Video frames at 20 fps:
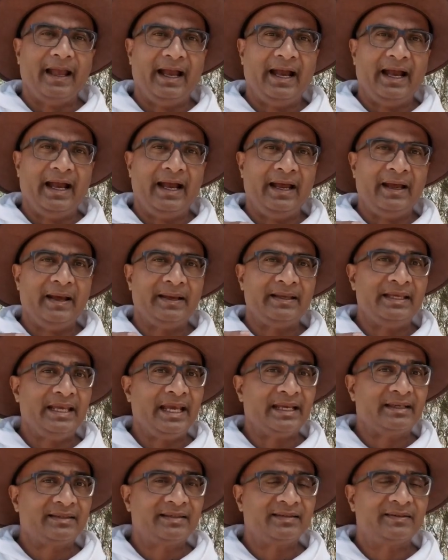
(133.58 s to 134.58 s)

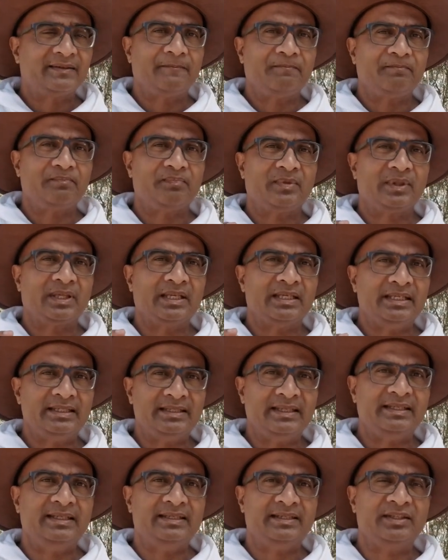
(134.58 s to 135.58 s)
Yet the
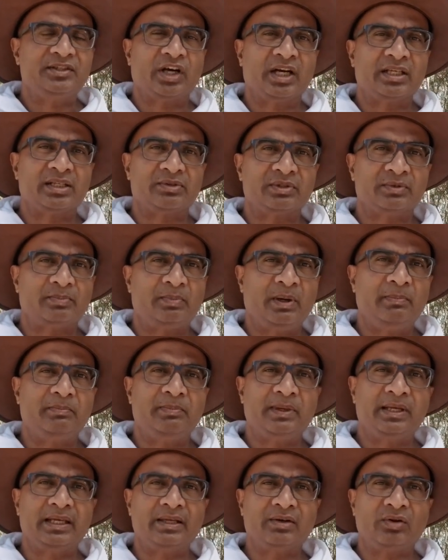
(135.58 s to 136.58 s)
DCDC charger was
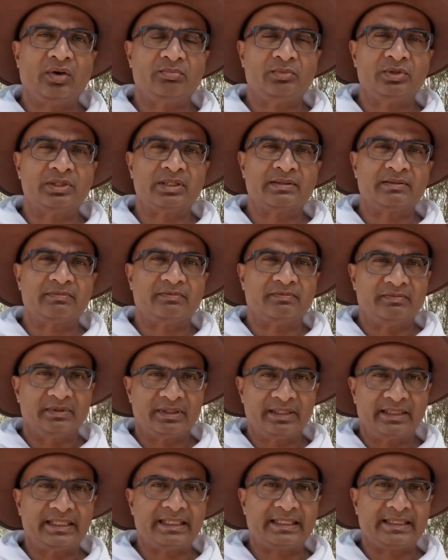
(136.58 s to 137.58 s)
pumping in almost
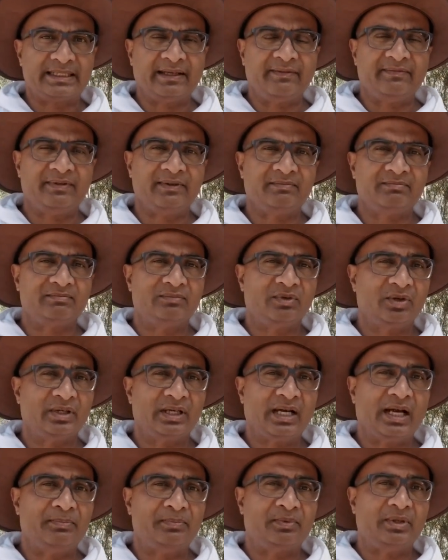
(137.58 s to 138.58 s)
6, 7
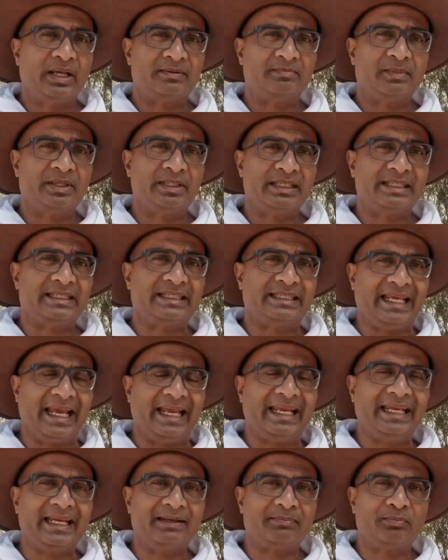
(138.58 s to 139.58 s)
or up as much as
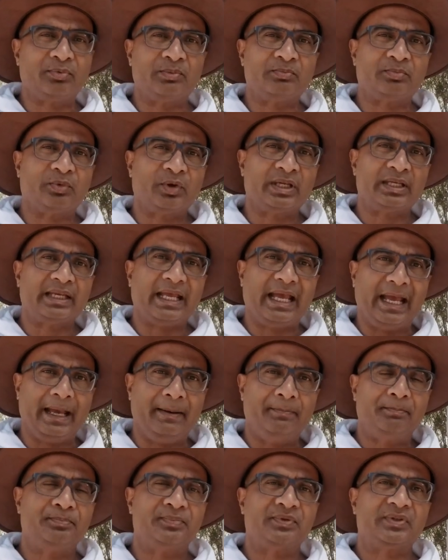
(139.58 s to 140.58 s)
10 at one point
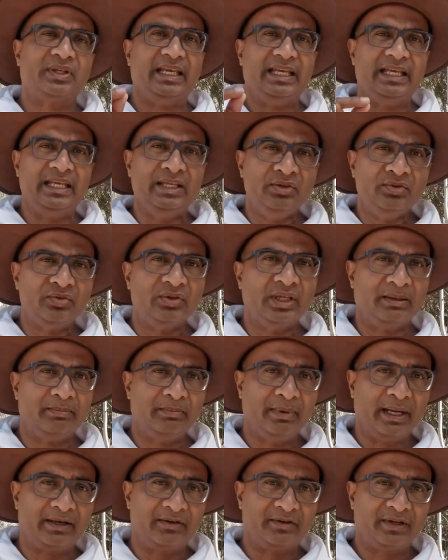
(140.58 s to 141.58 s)
amps into
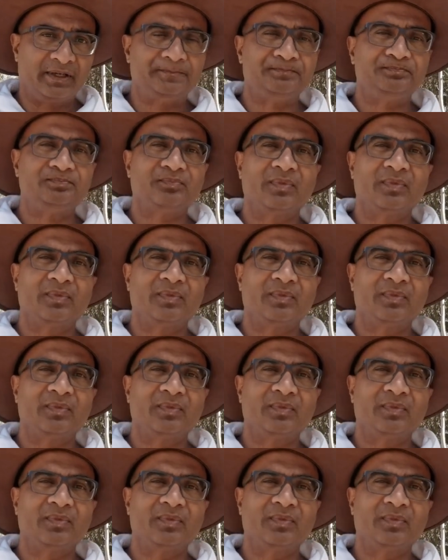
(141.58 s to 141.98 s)
that battery.